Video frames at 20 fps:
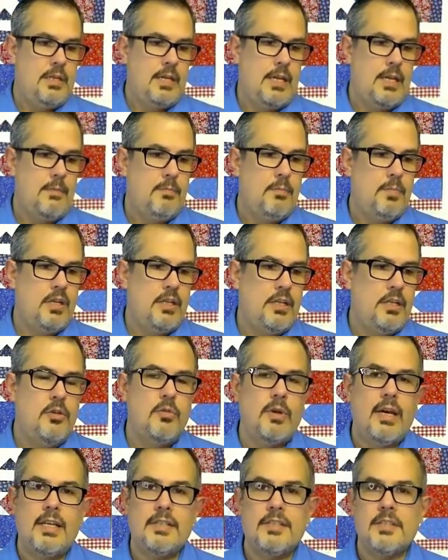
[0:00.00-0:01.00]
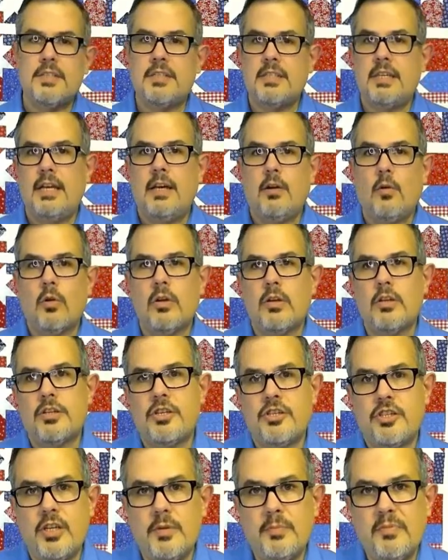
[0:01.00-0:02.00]
Okay. But US order
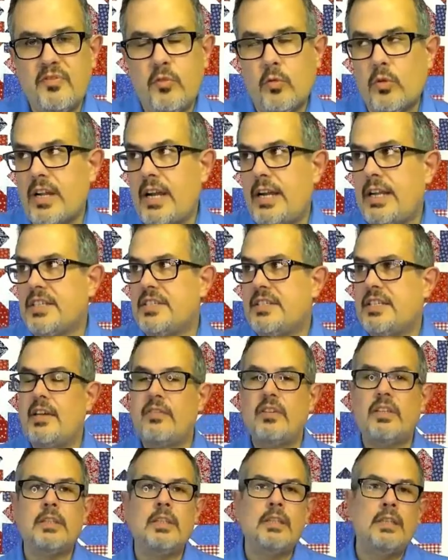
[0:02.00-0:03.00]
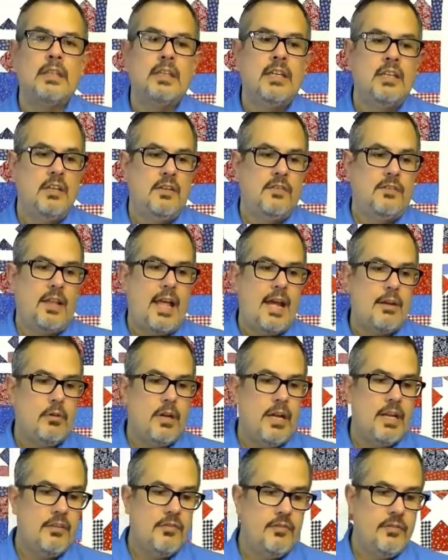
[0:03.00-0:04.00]
ship $4.97 flat
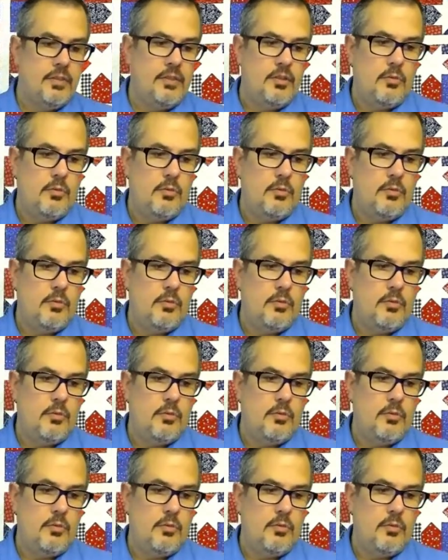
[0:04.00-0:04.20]
rate,